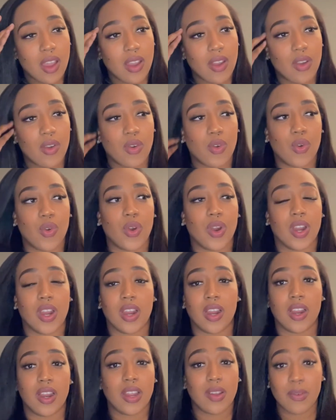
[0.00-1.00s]

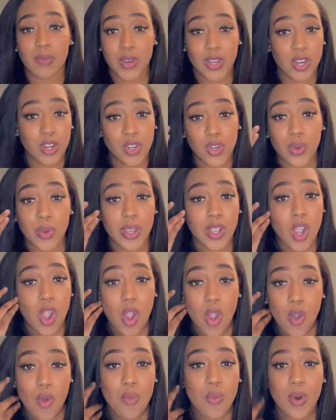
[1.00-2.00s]
or when you're doing
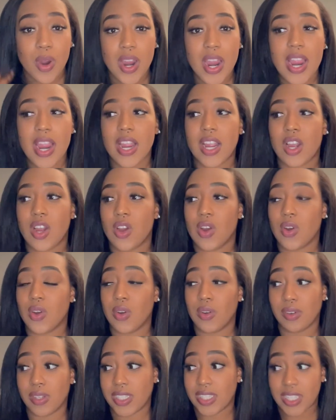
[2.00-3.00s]
homework,
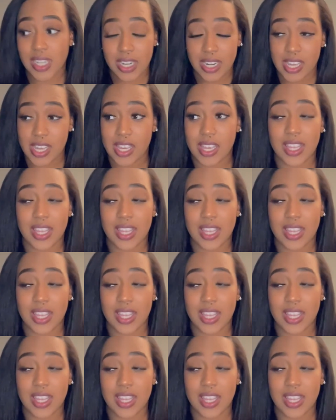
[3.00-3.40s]
studying.